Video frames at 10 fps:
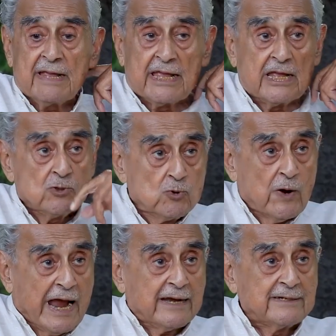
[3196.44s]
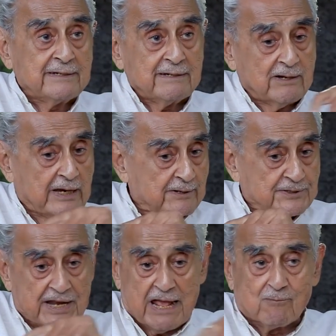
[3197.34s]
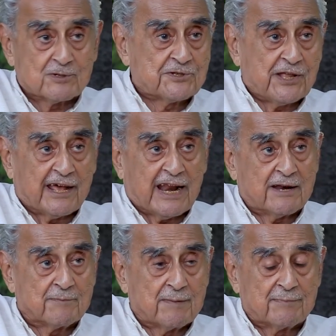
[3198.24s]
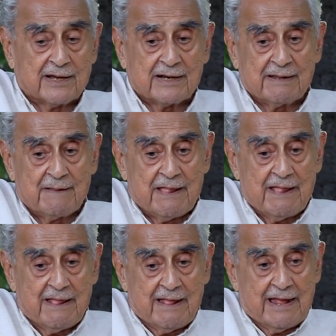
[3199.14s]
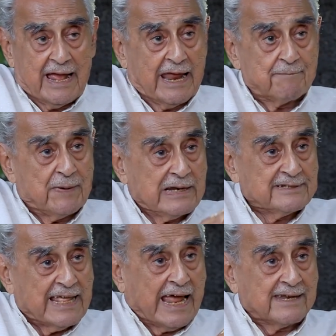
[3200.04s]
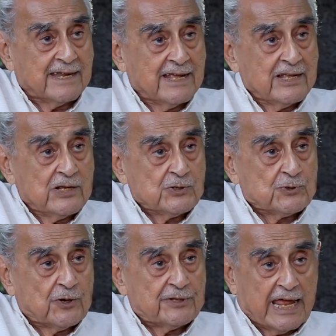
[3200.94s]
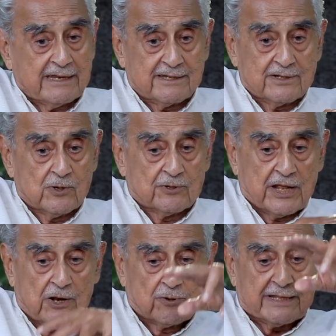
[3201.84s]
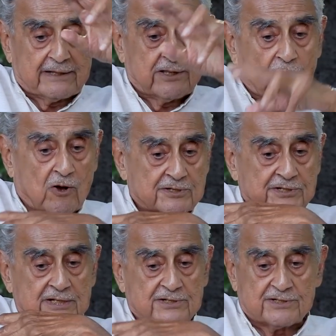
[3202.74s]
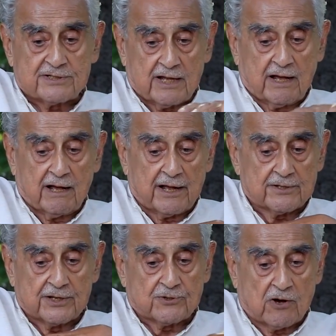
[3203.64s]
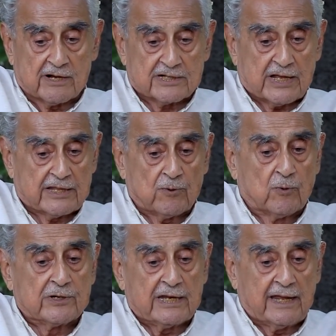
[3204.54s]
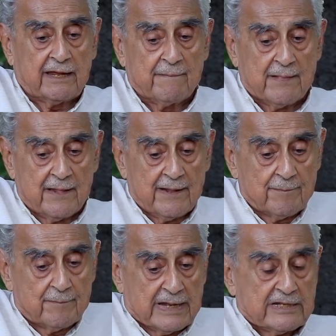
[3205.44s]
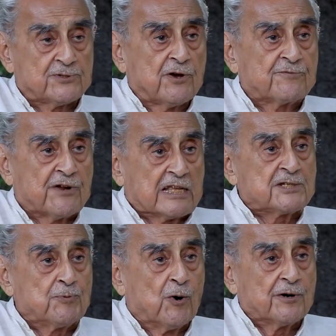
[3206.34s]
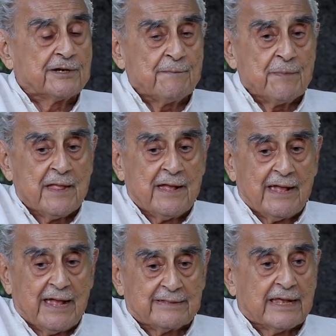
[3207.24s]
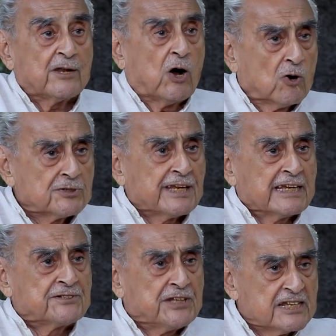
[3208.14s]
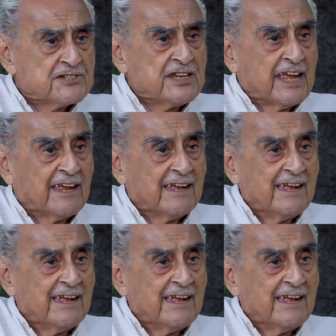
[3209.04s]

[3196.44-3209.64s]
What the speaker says: Hindu had, his name was there, I remember, had built that so that, you know, they know that the horses, the Tongas are the only means of transport, that a horse gets thirsty,